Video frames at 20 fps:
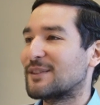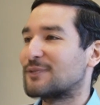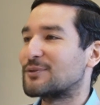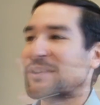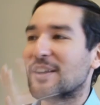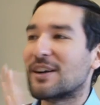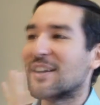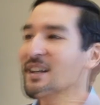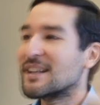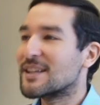
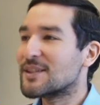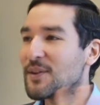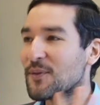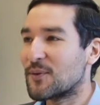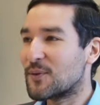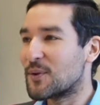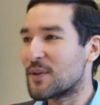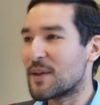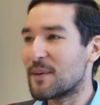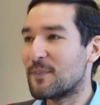regardless
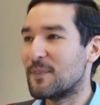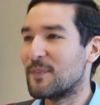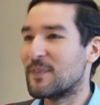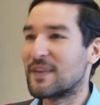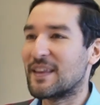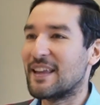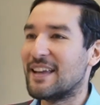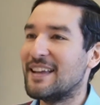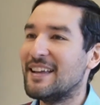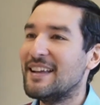of who the,
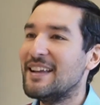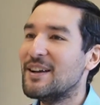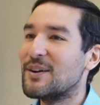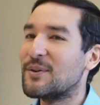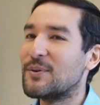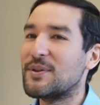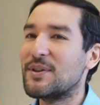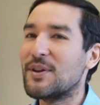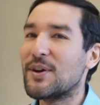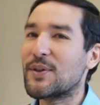
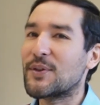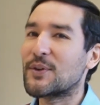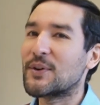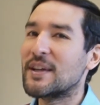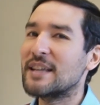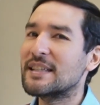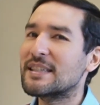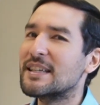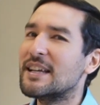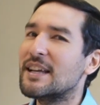who the author
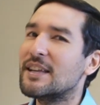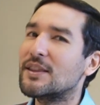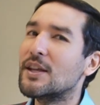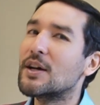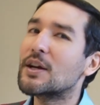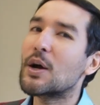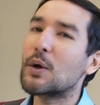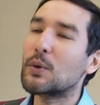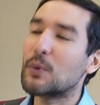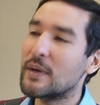is.
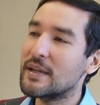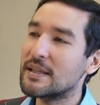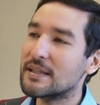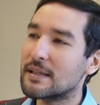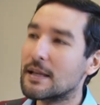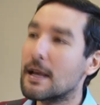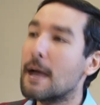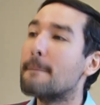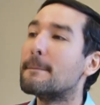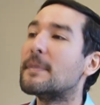Not
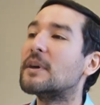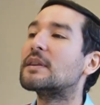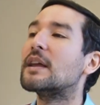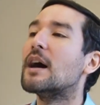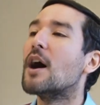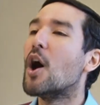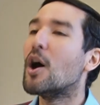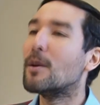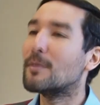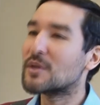always,
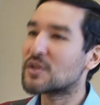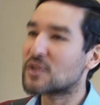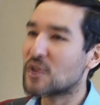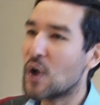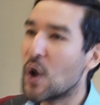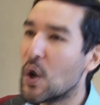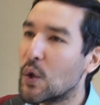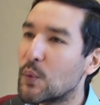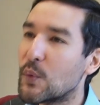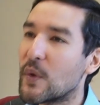but almost
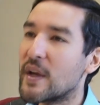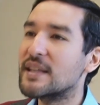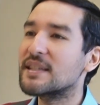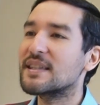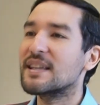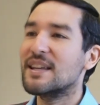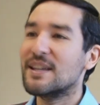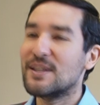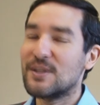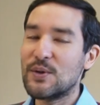
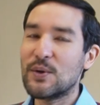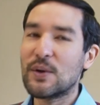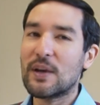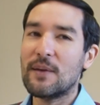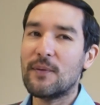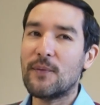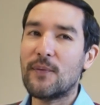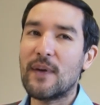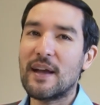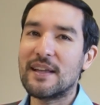always you
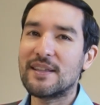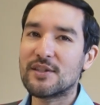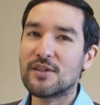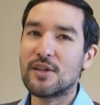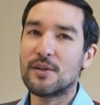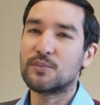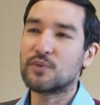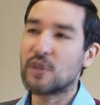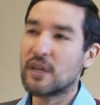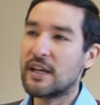can find
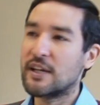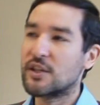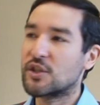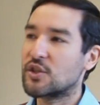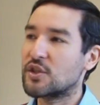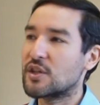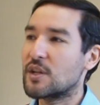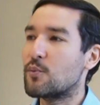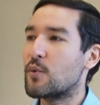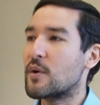some
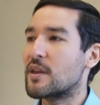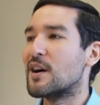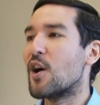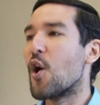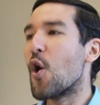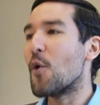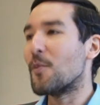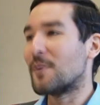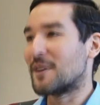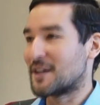relationship with
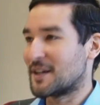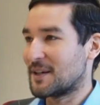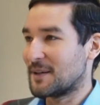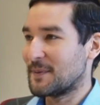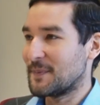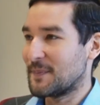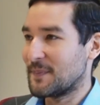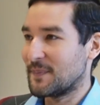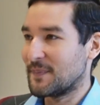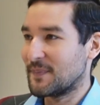Homer,
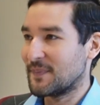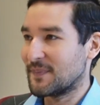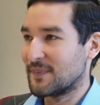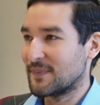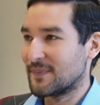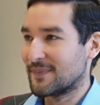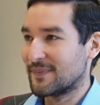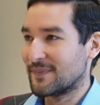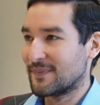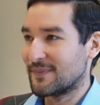
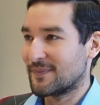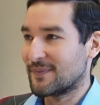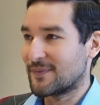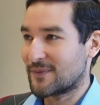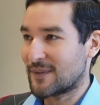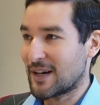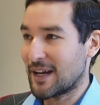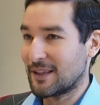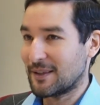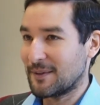
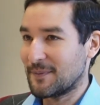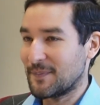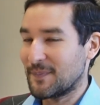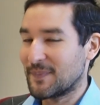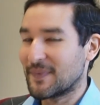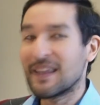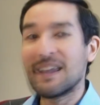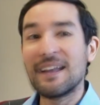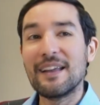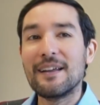right?
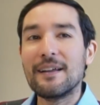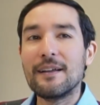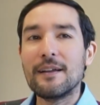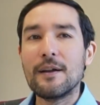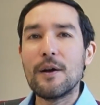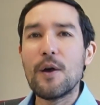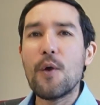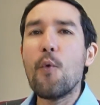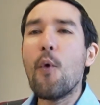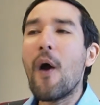
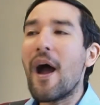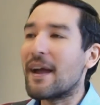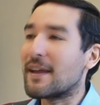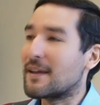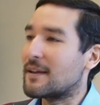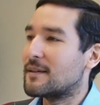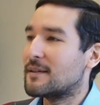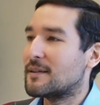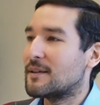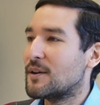
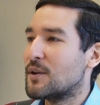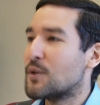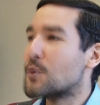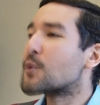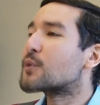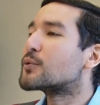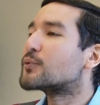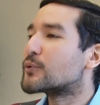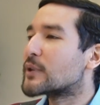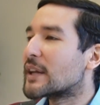Why?
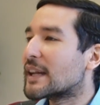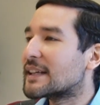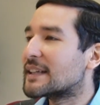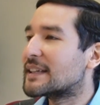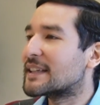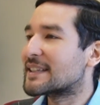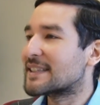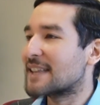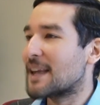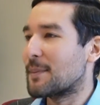Who
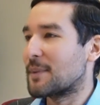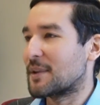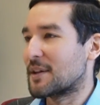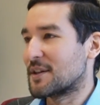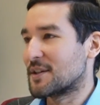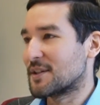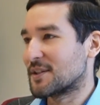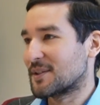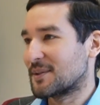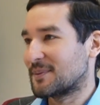created
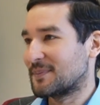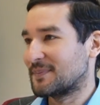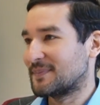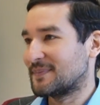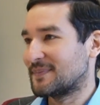hexameters?